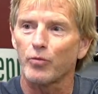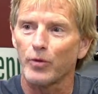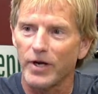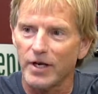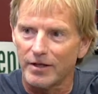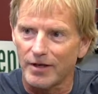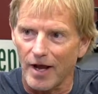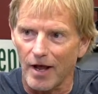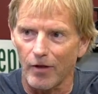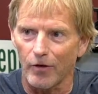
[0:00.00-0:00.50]

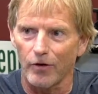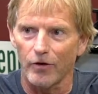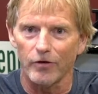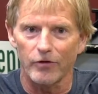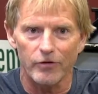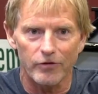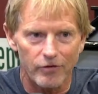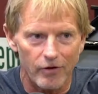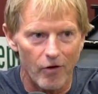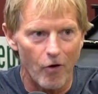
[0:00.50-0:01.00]

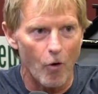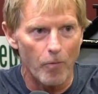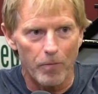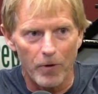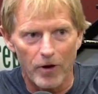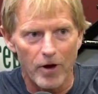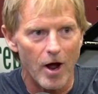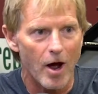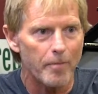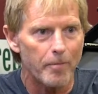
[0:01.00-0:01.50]
retailers
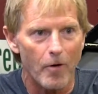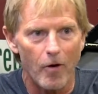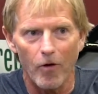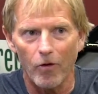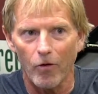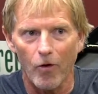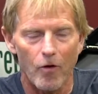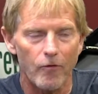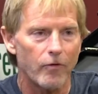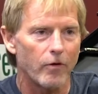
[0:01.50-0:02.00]
opened up
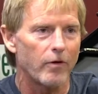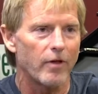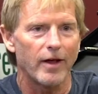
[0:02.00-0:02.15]
all over,